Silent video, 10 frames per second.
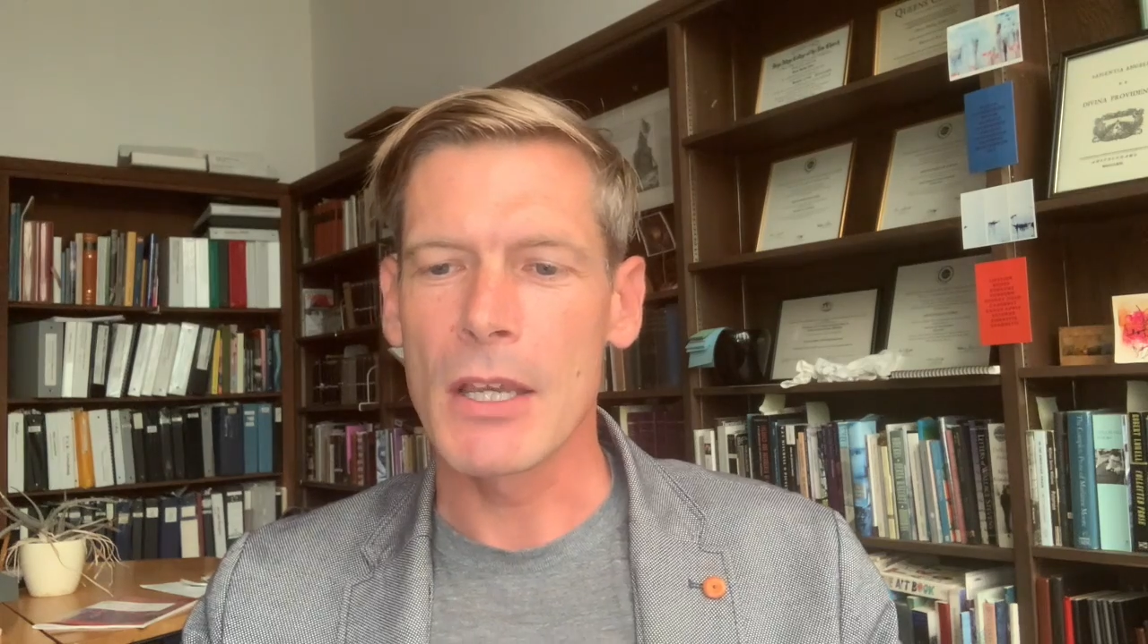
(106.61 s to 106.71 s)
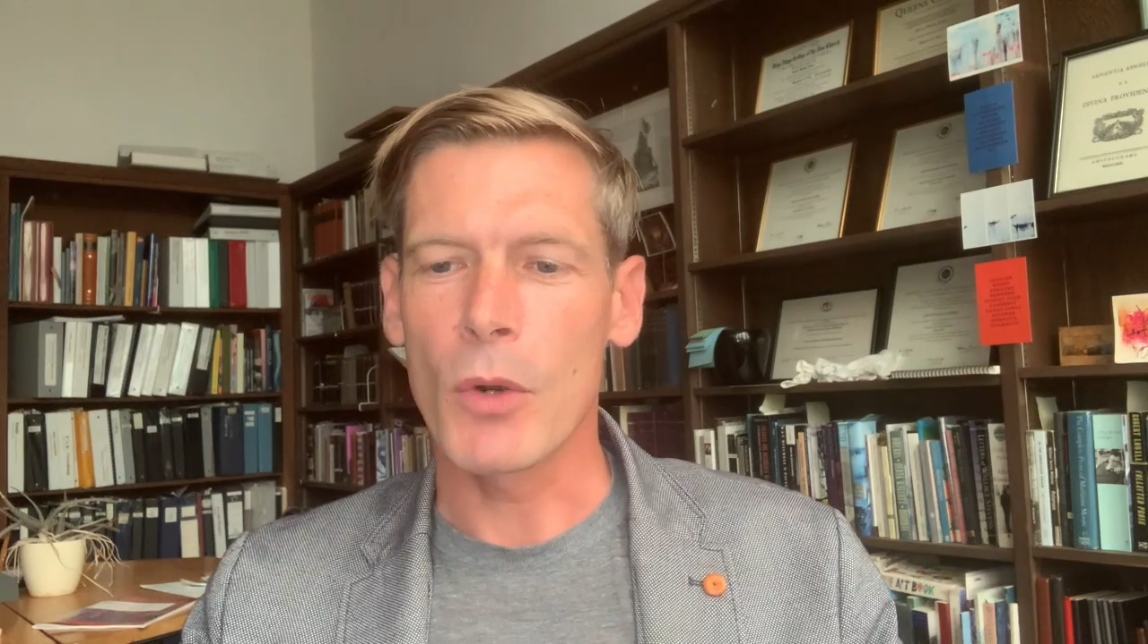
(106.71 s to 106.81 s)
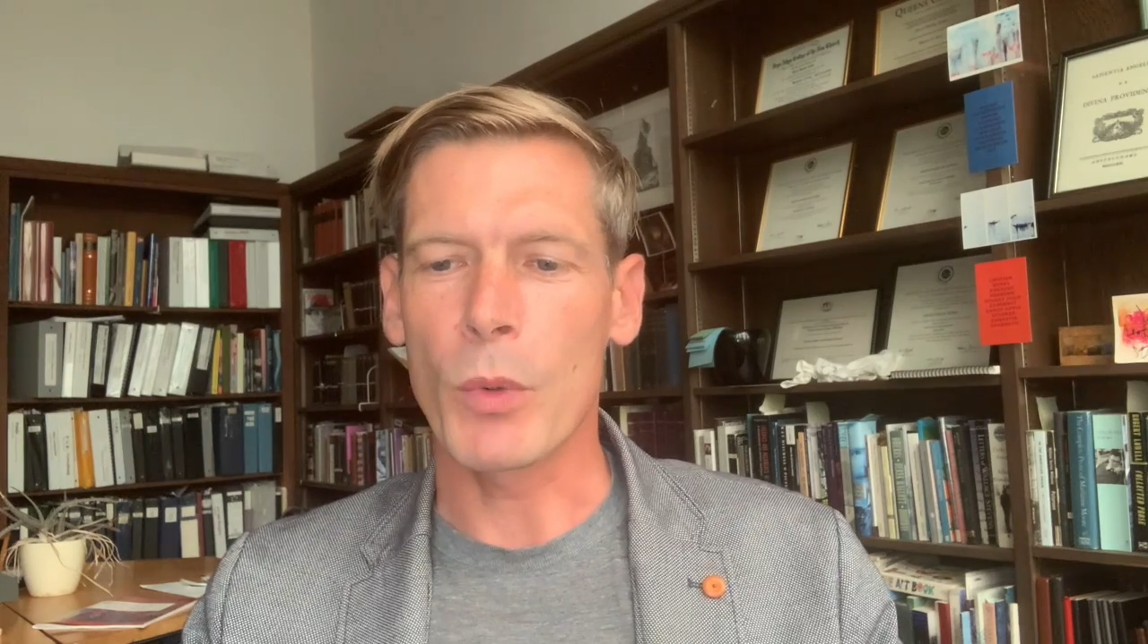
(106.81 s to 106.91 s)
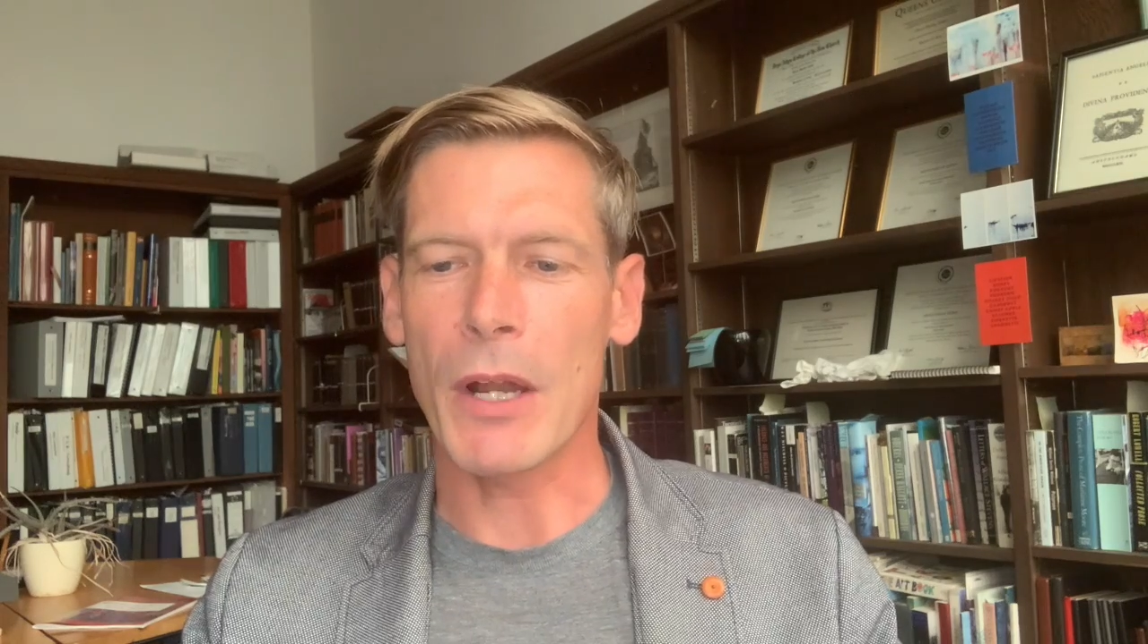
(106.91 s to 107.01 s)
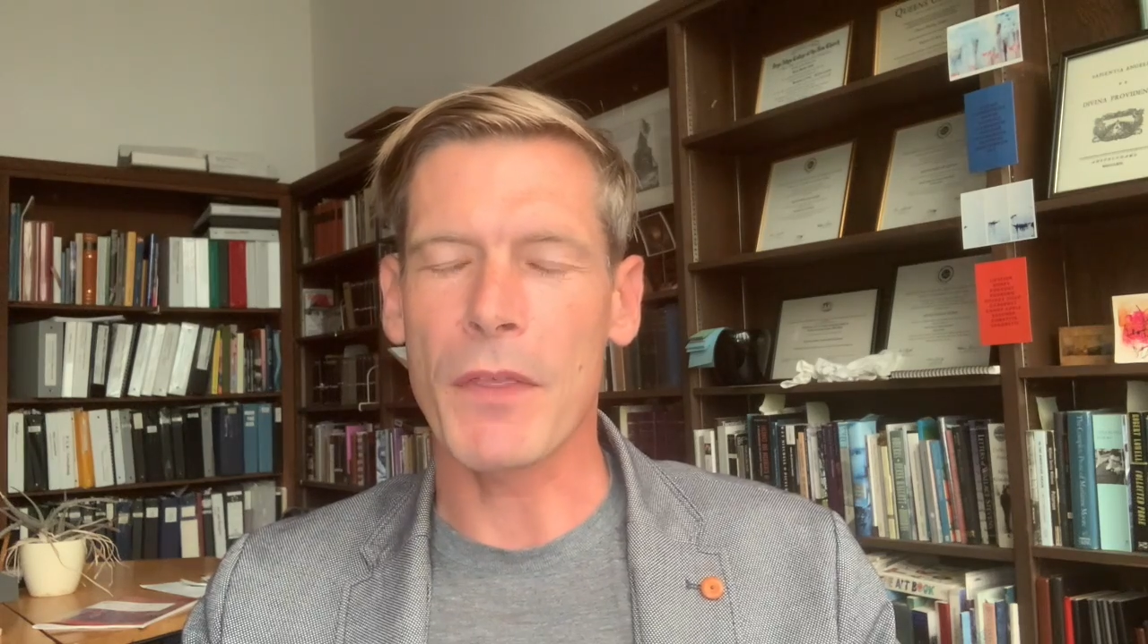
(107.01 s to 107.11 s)

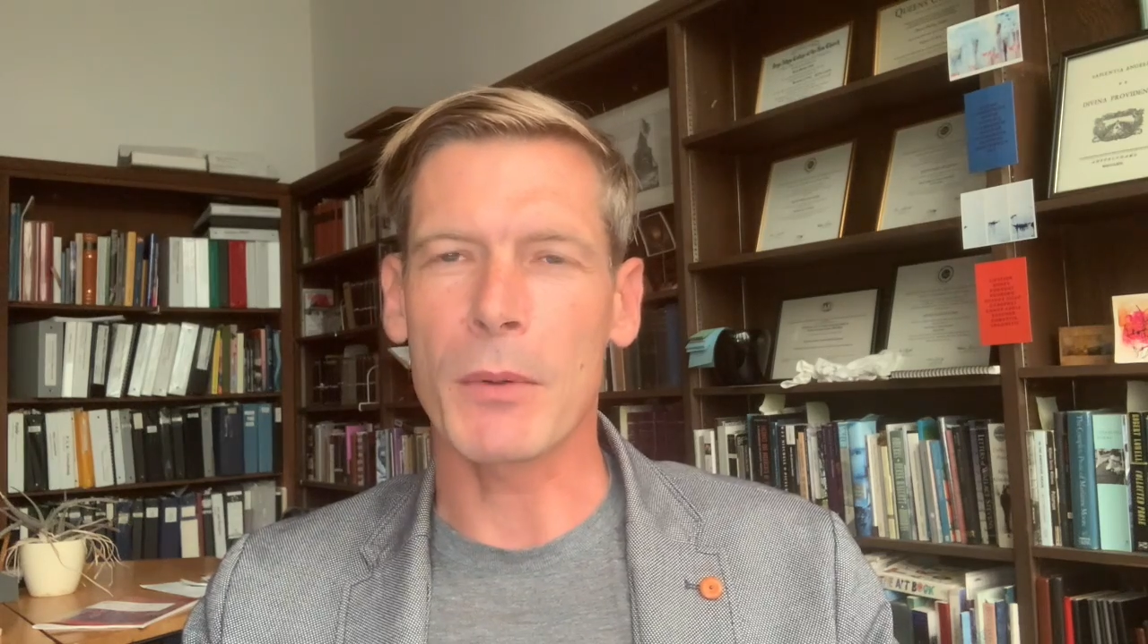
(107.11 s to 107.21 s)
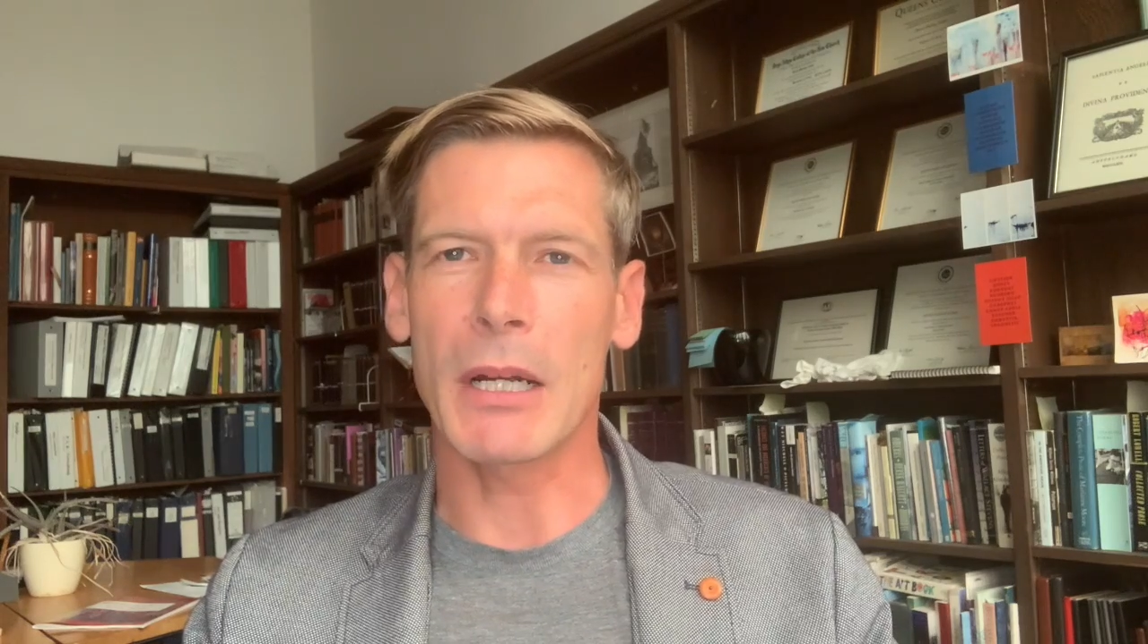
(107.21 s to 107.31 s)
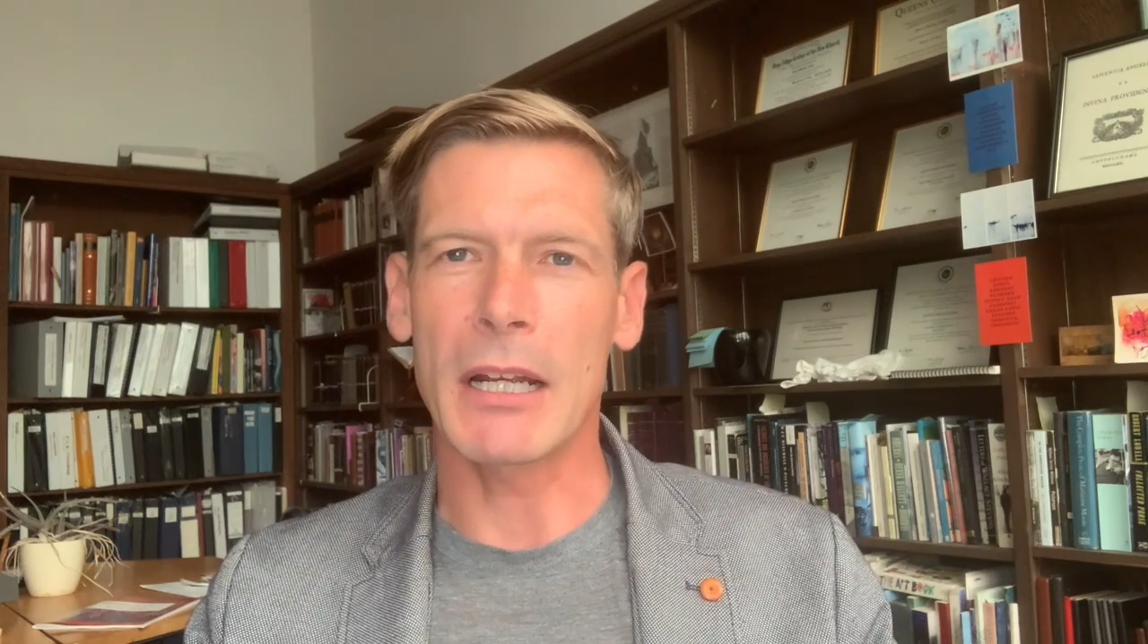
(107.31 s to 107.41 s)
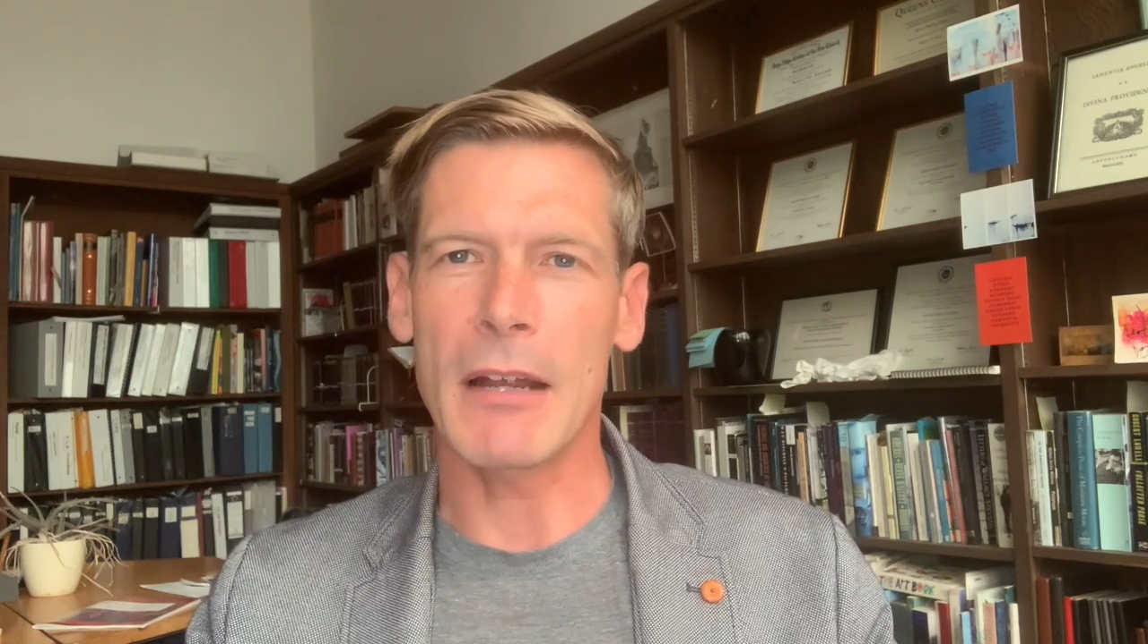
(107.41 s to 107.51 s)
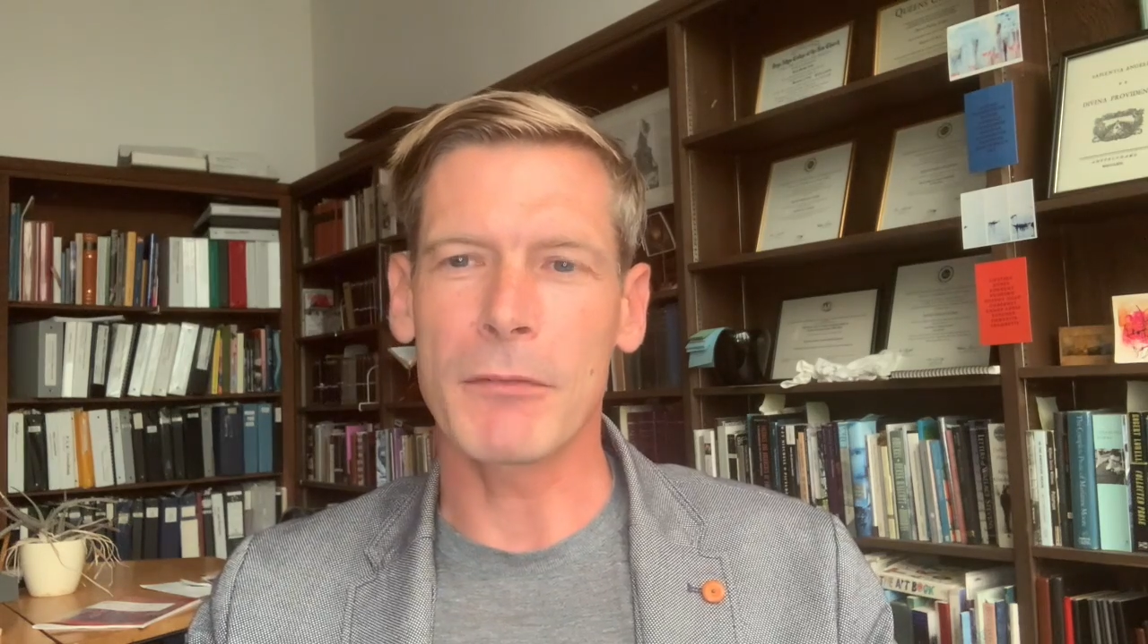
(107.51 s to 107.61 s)
where the
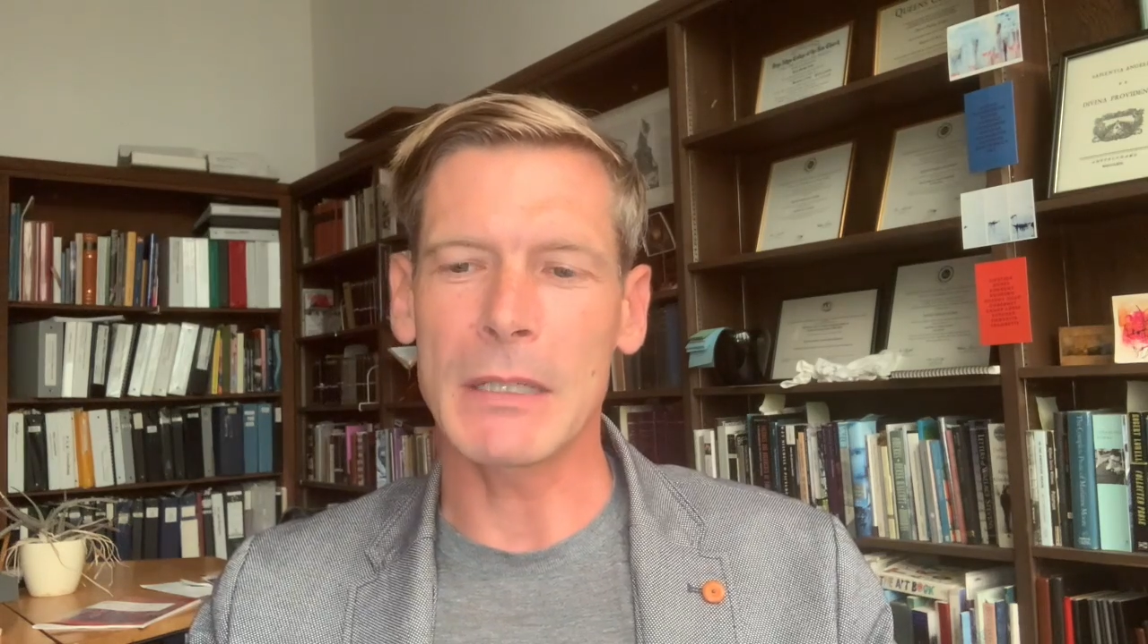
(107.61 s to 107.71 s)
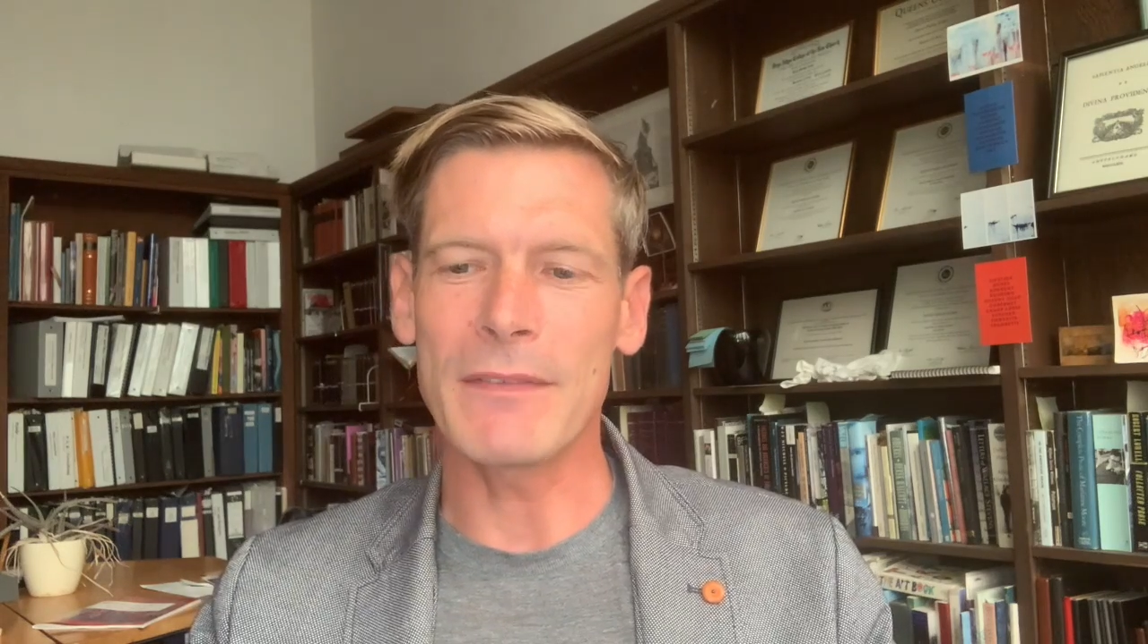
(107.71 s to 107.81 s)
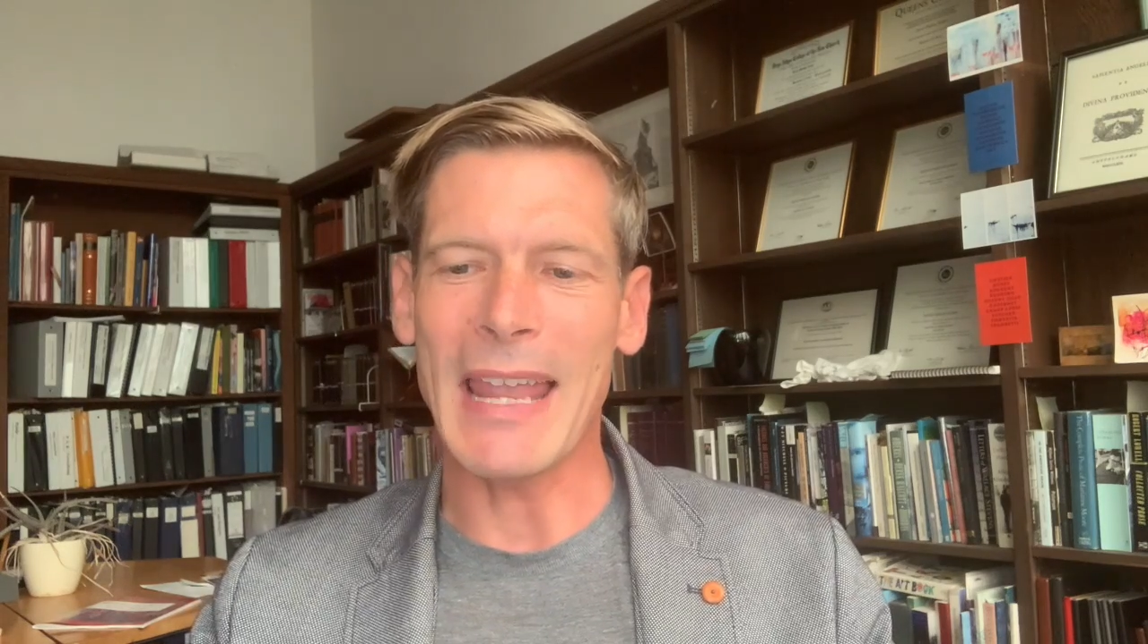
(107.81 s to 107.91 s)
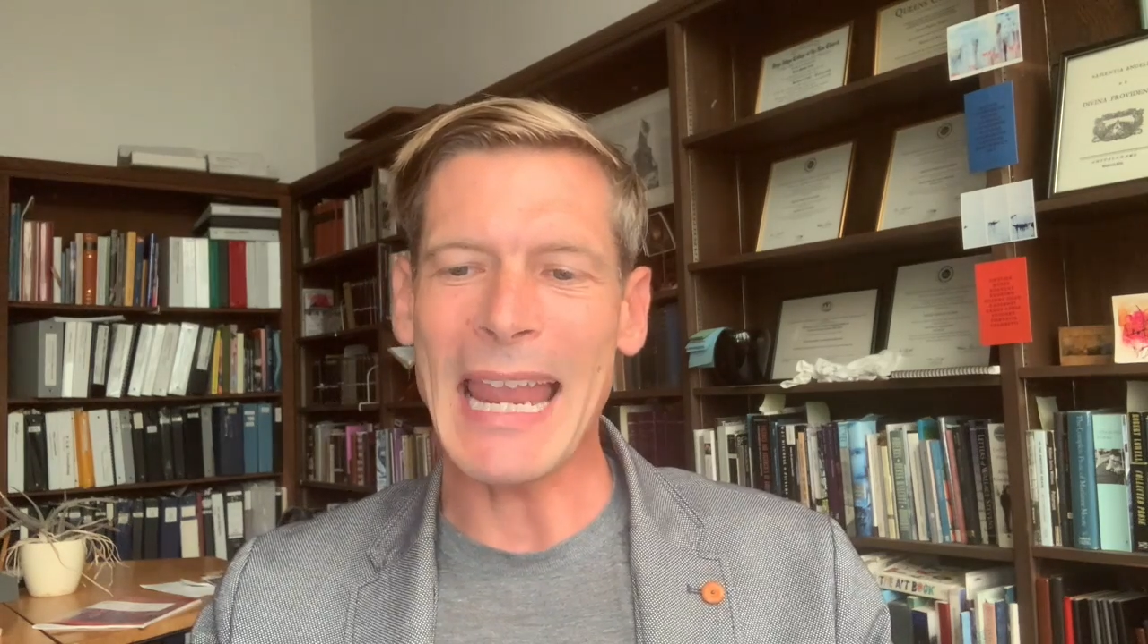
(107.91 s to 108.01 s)
recovery of